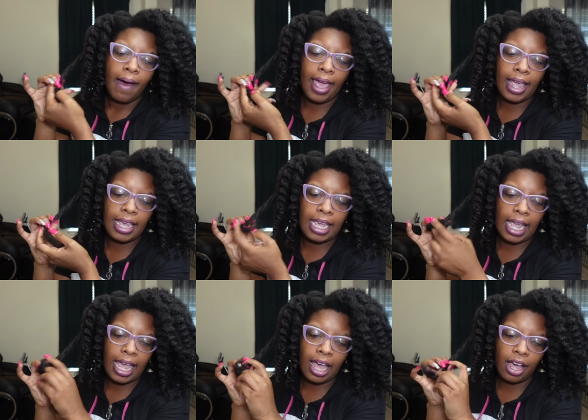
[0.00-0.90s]
And
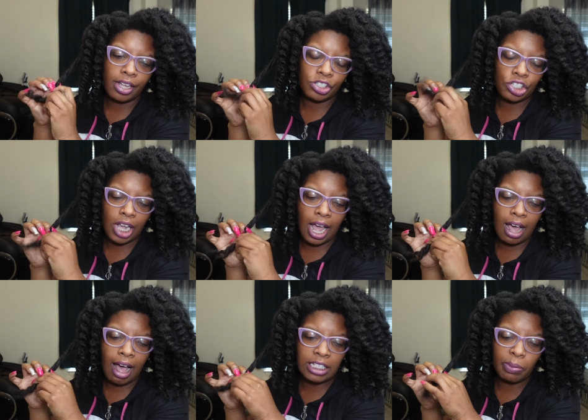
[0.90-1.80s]
yeah,
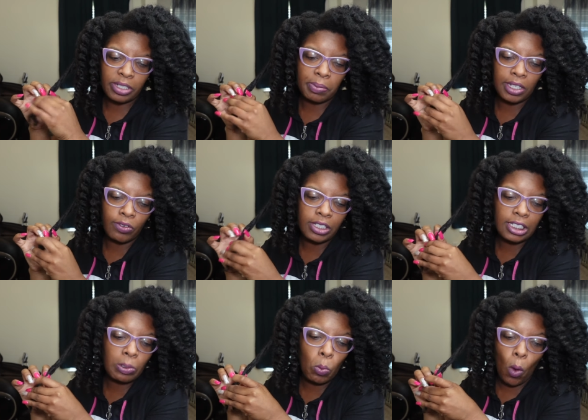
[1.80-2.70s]
child, I'm supposed to be losing
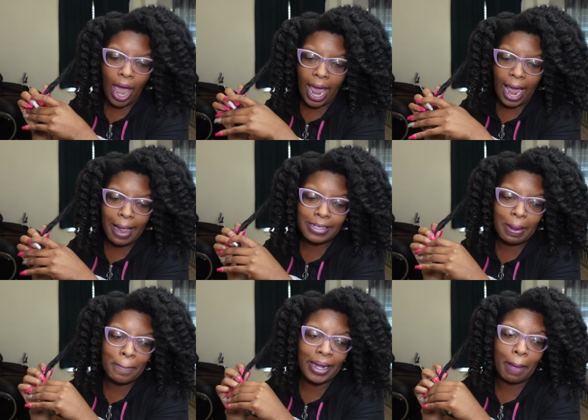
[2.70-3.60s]
some weight,
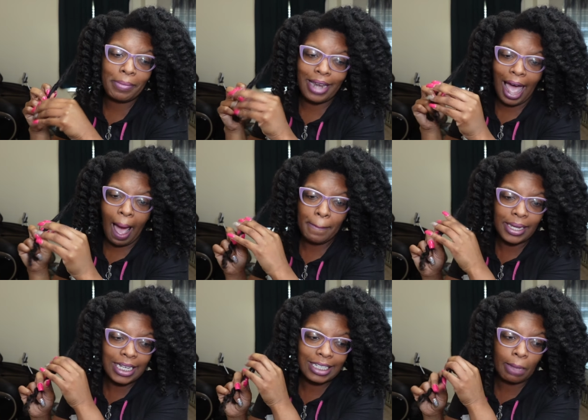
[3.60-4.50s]
but I'm not because